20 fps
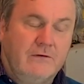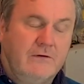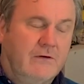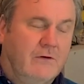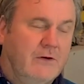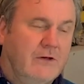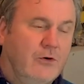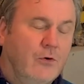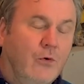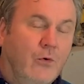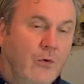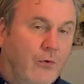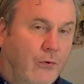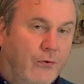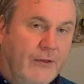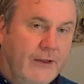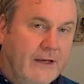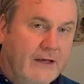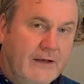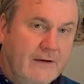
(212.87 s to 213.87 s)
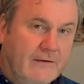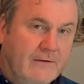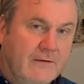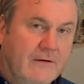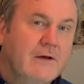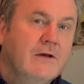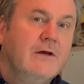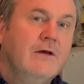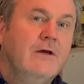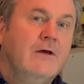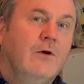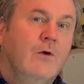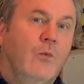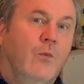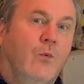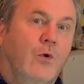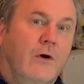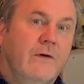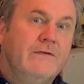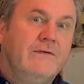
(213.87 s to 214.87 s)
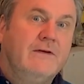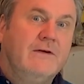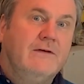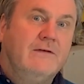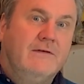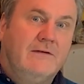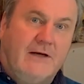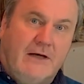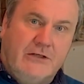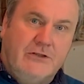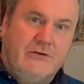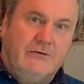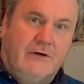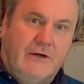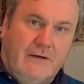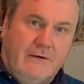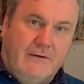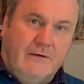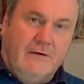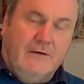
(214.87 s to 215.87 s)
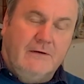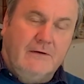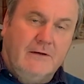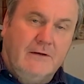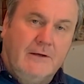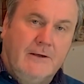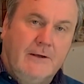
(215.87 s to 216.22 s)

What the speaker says: So in all things, what's exaggerated?